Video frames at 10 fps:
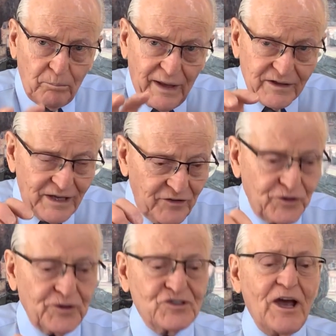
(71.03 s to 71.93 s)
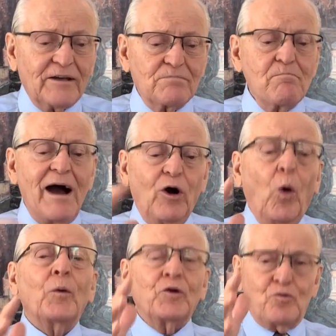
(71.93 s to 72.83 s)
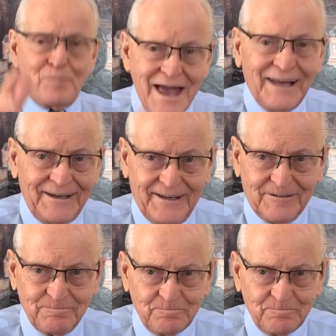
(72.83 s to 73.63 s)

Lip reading: interject my own opinion